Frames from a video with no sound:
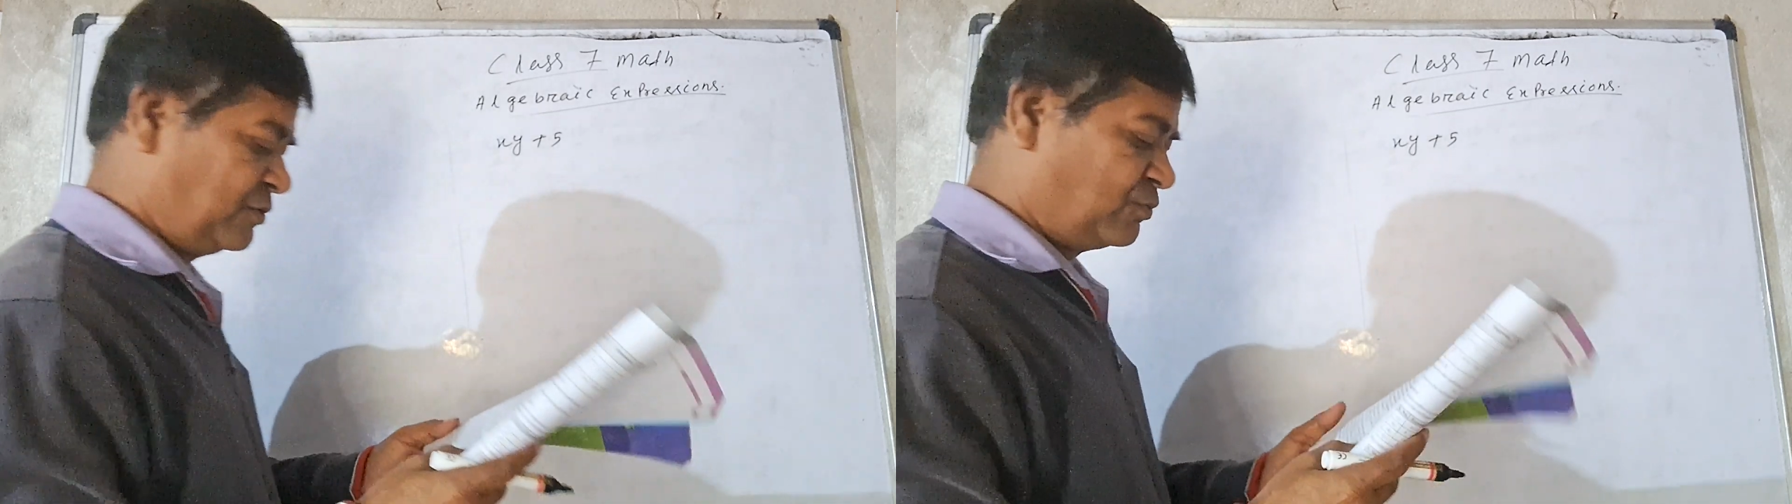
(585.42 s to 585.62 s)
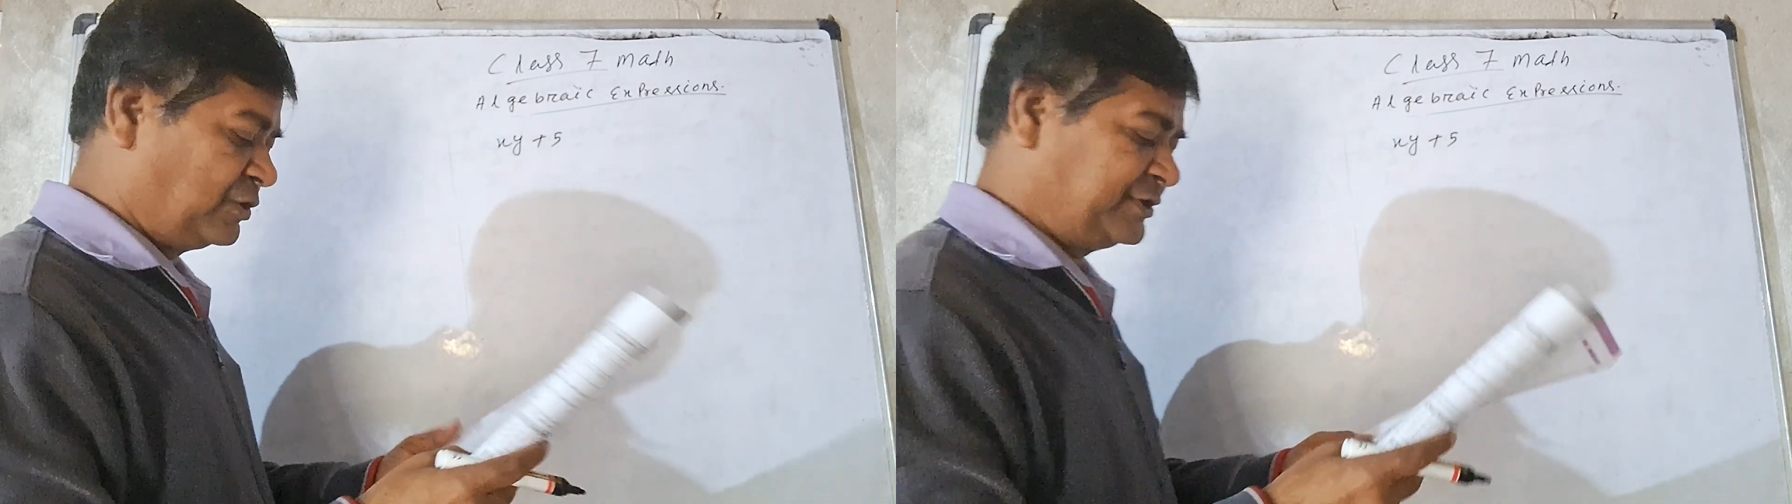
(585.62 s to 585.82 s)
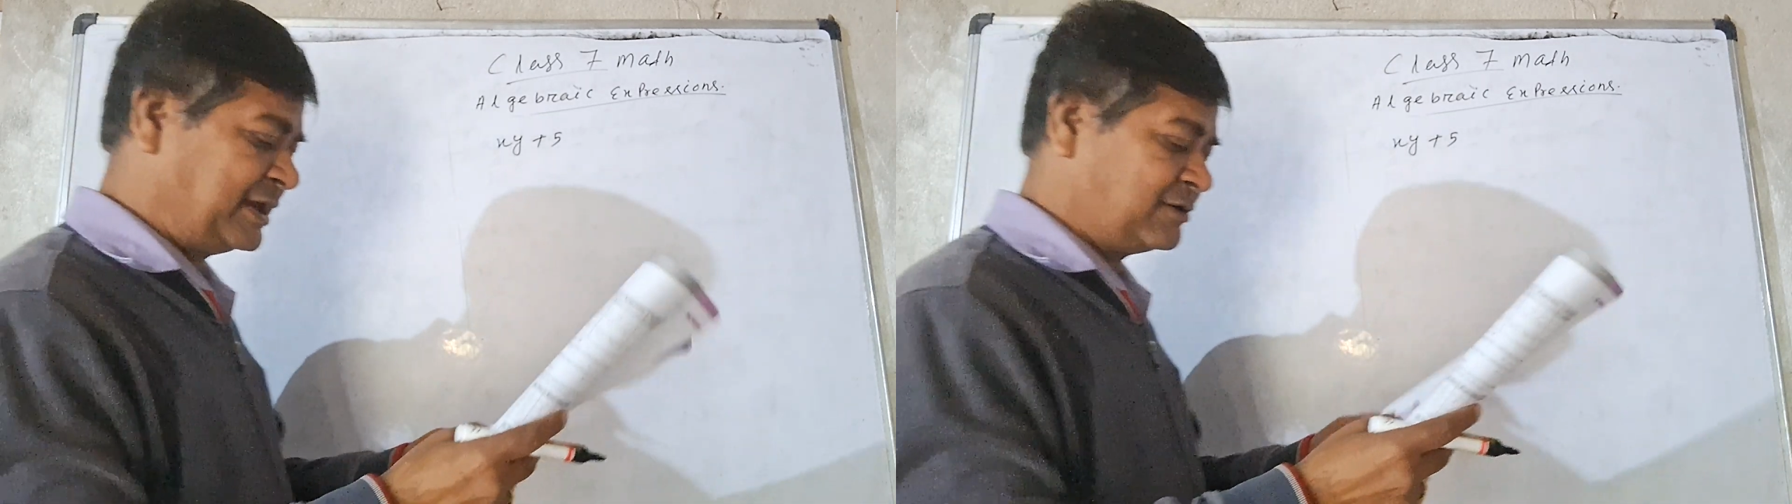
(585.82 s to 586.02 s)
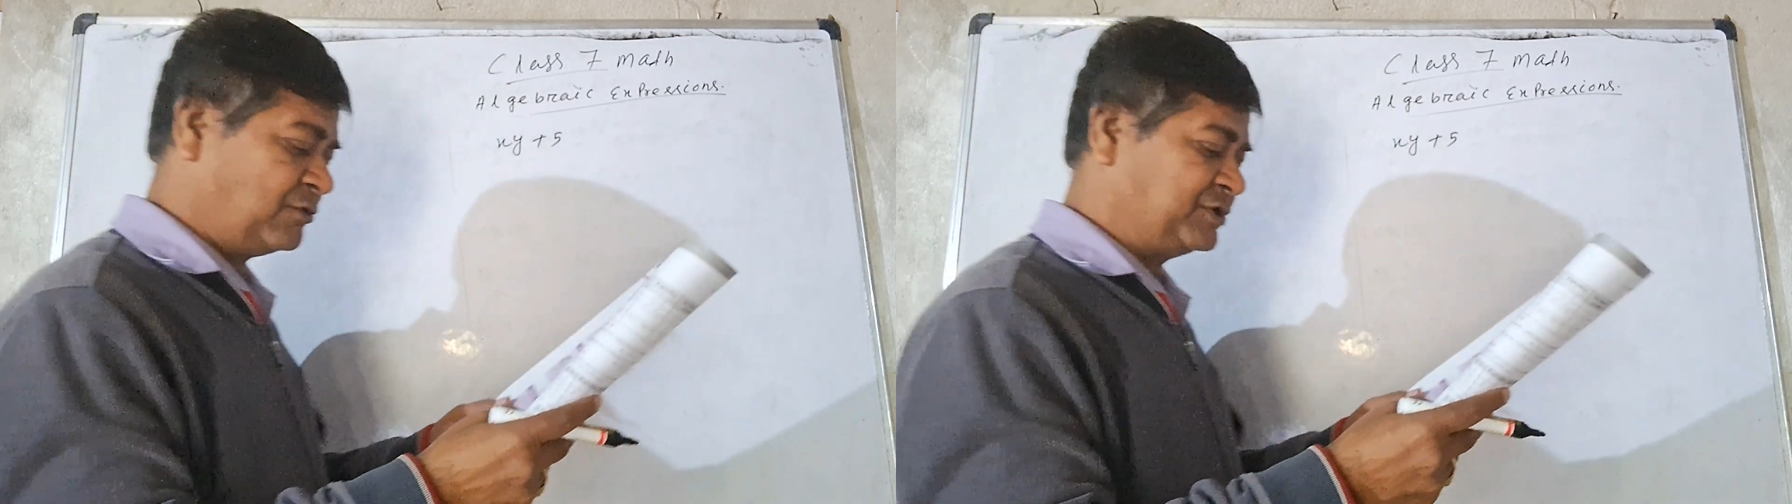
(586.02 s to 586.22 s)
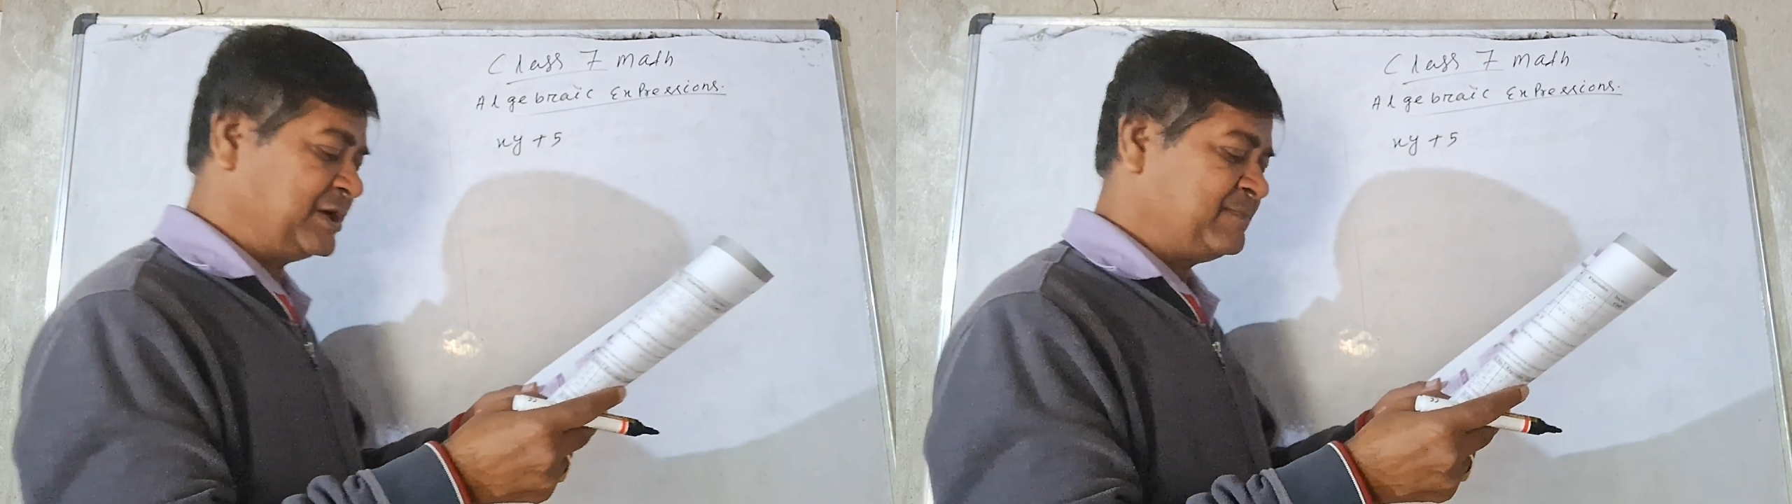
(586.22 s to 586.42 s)
Question
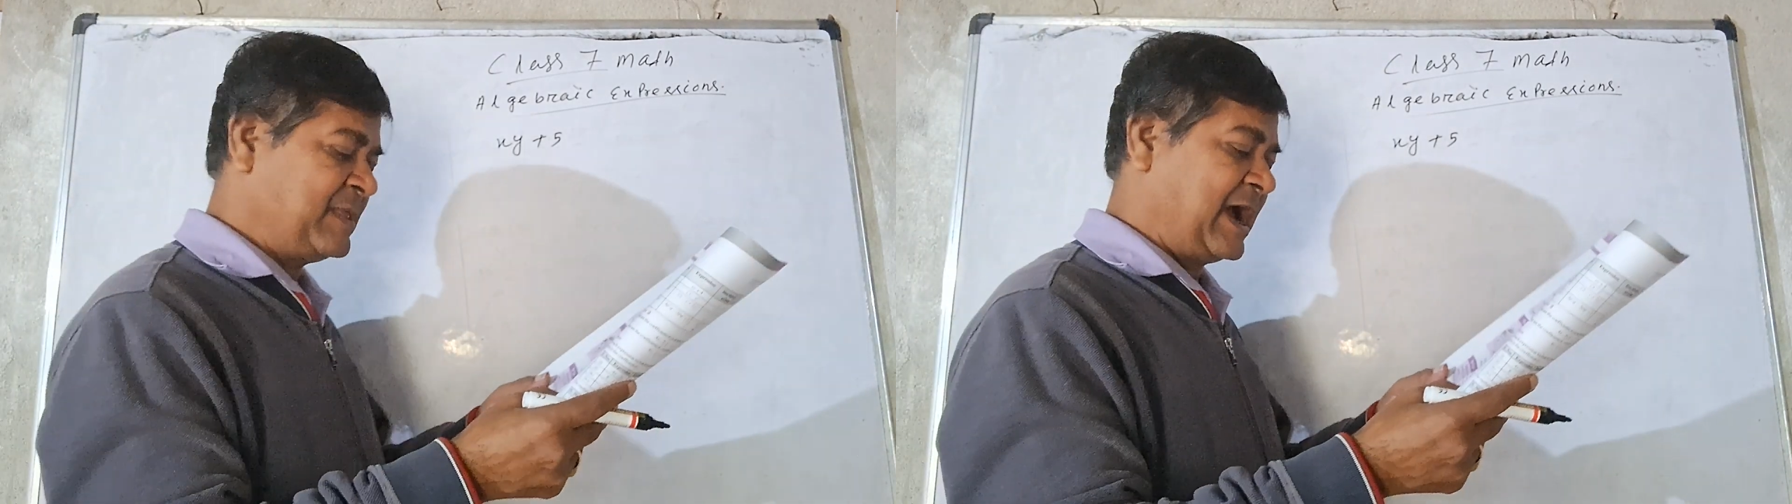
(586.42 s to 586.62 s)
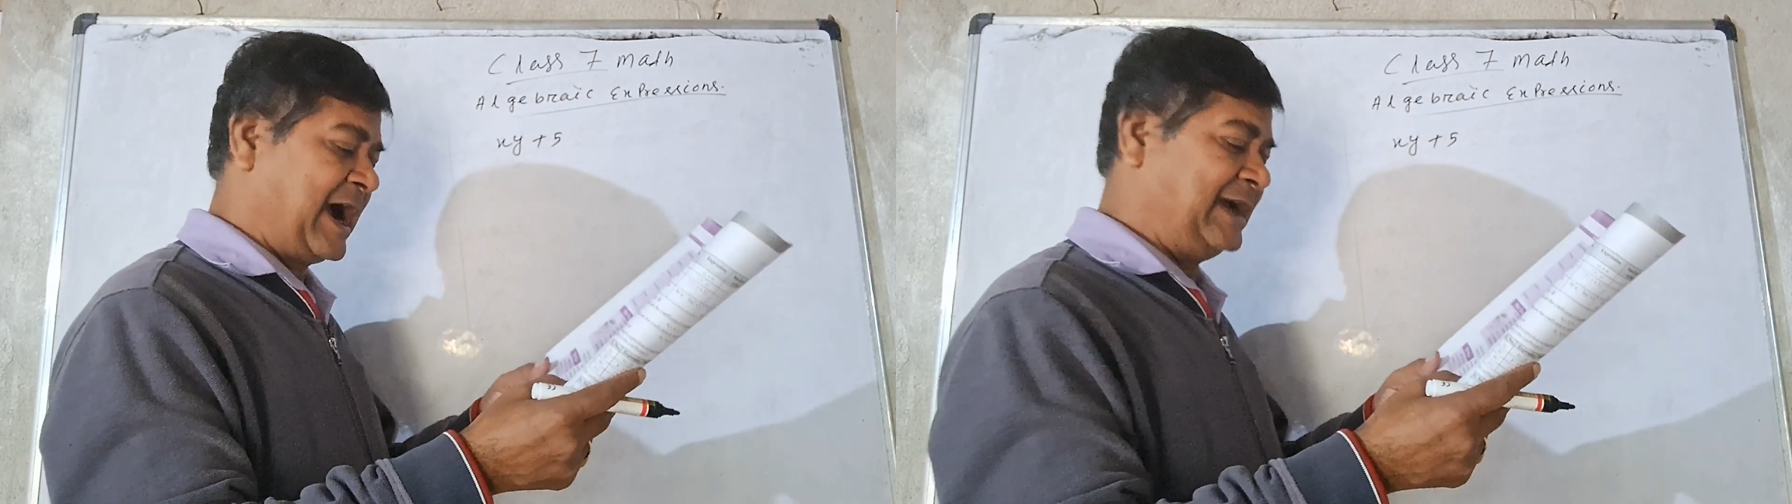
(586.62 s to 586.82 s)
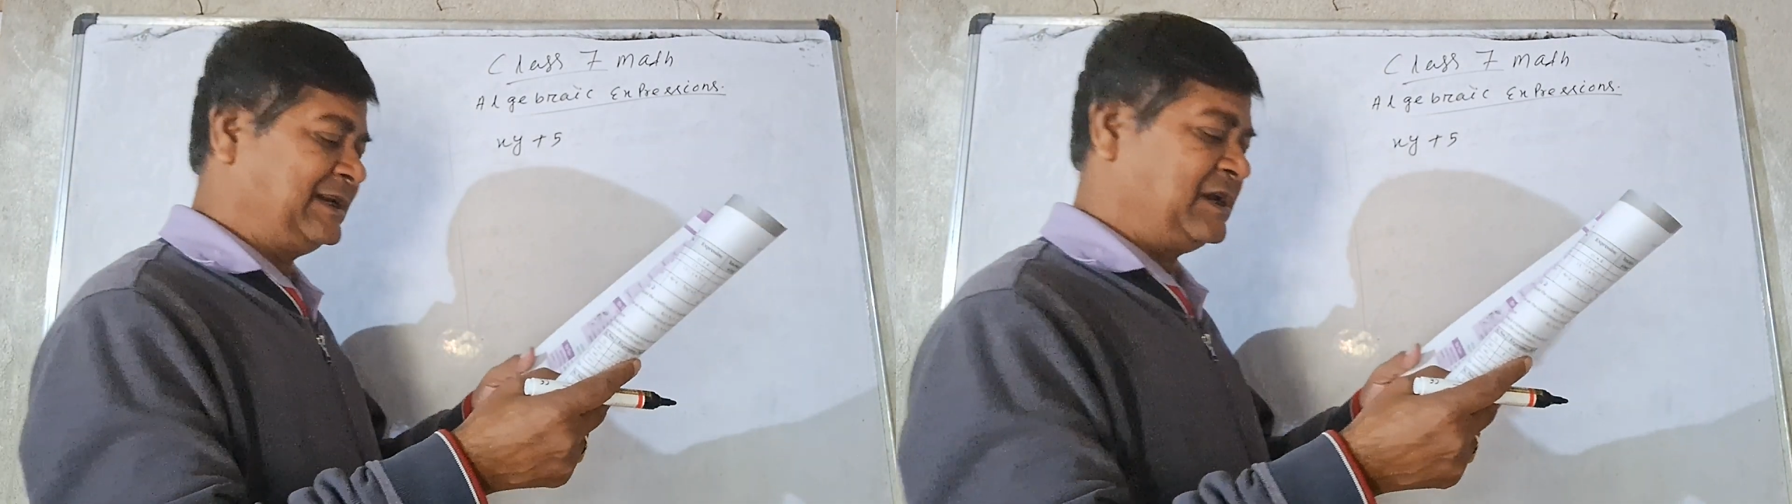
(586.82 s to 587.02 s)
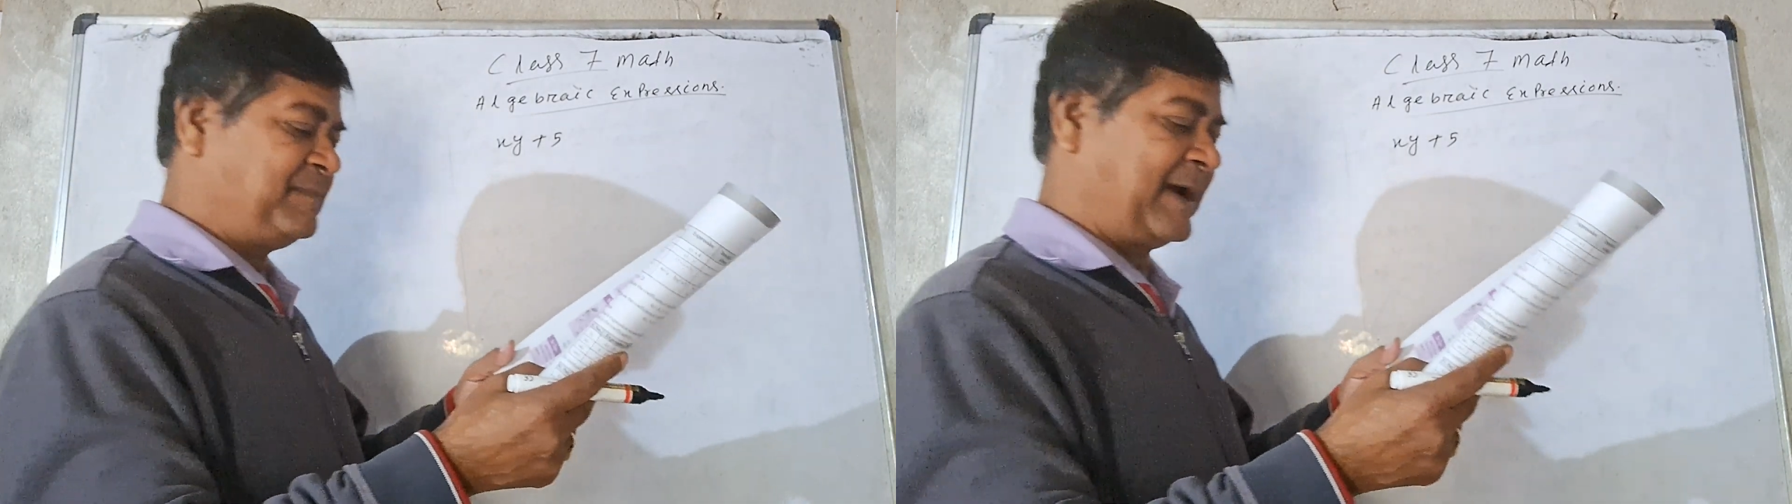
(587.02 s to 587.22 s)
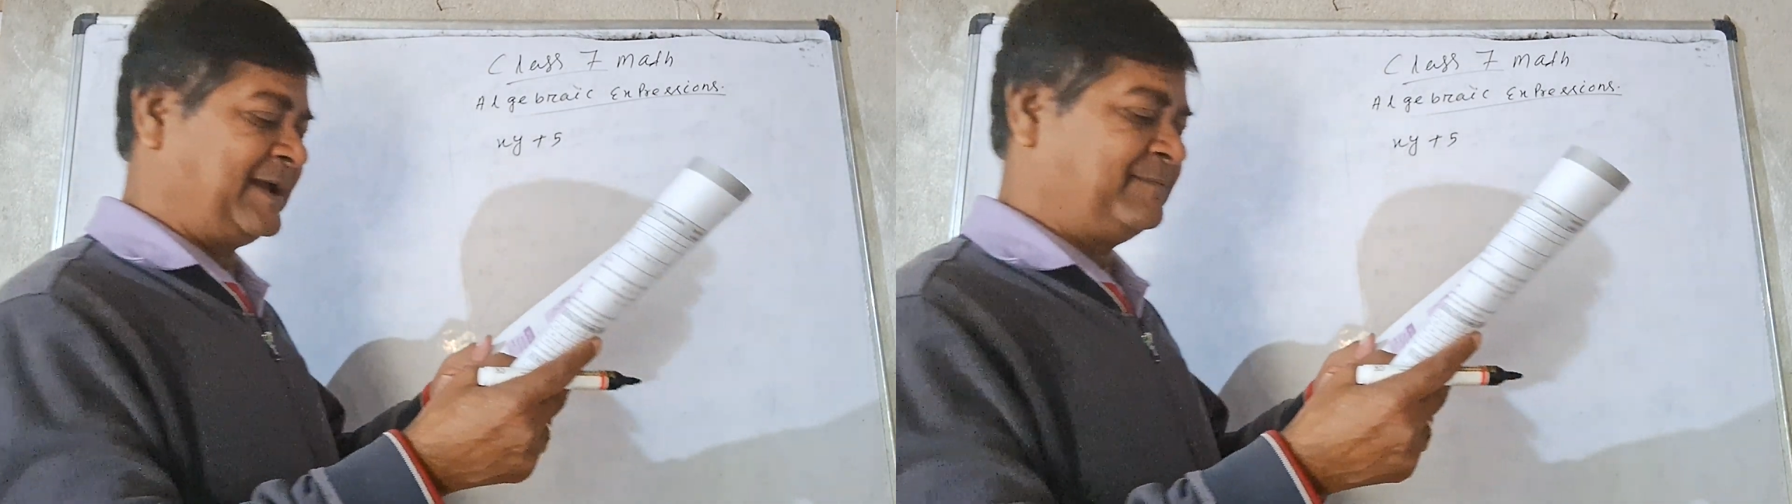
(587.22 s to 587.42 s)
coach,
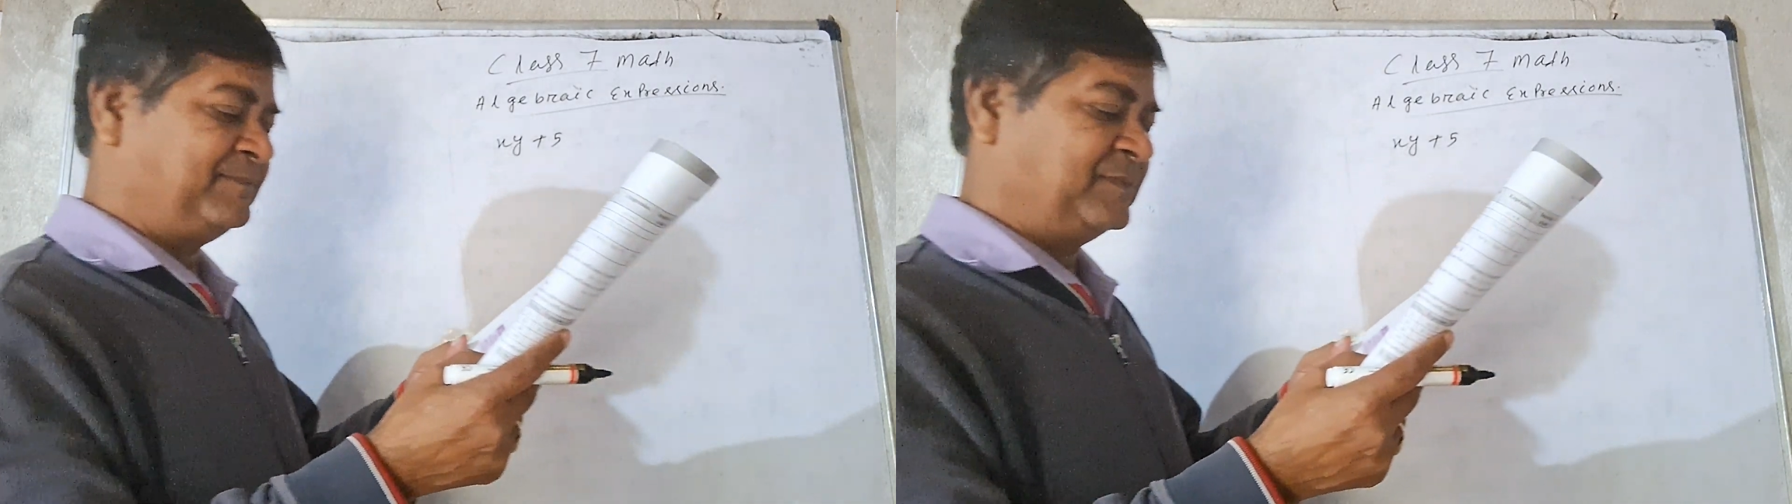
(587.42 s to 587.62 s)
identify